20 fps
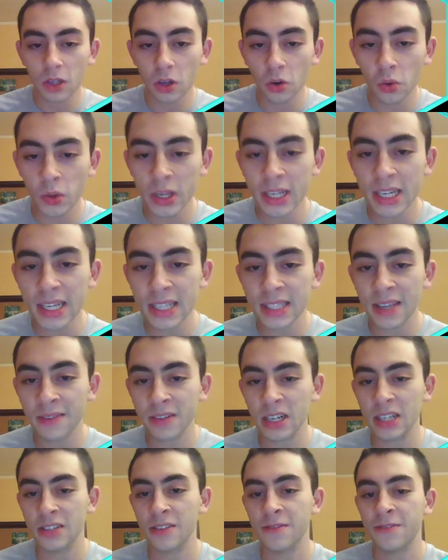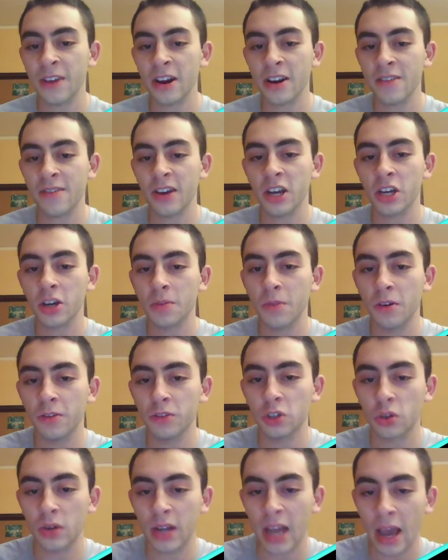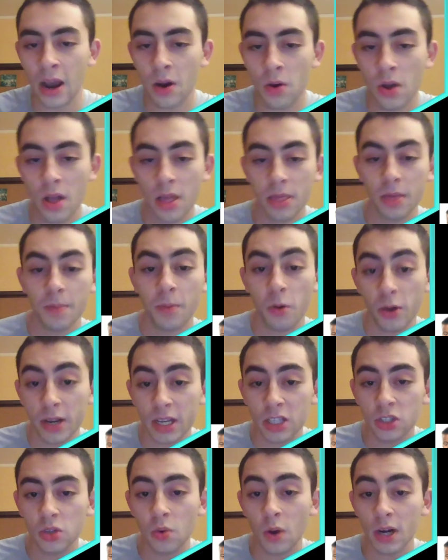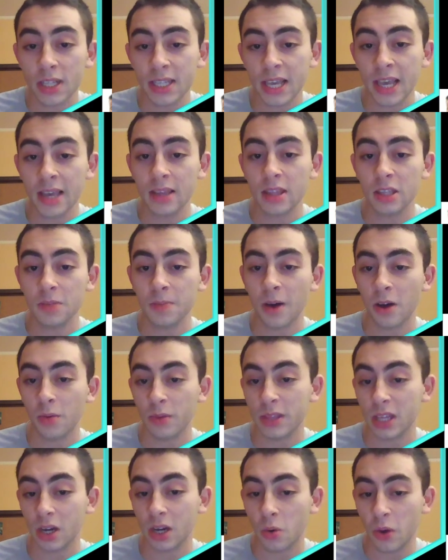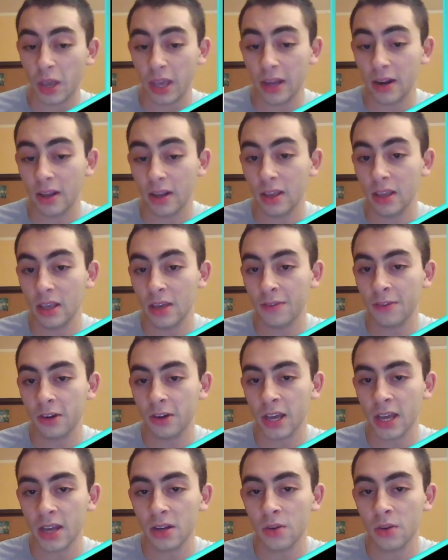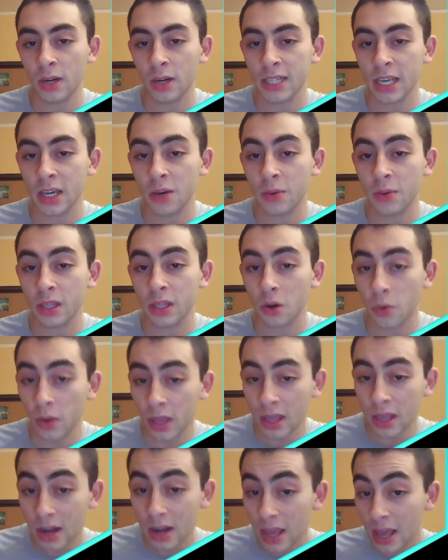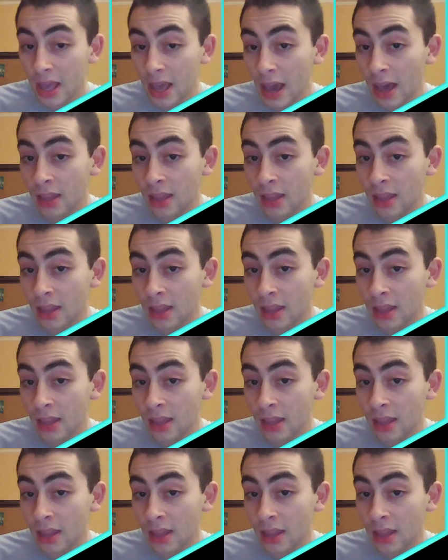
Queen to e7 is a very good move. So now the point is you want to take this pawn with the queen. If you're hit, you want to take it with the queen.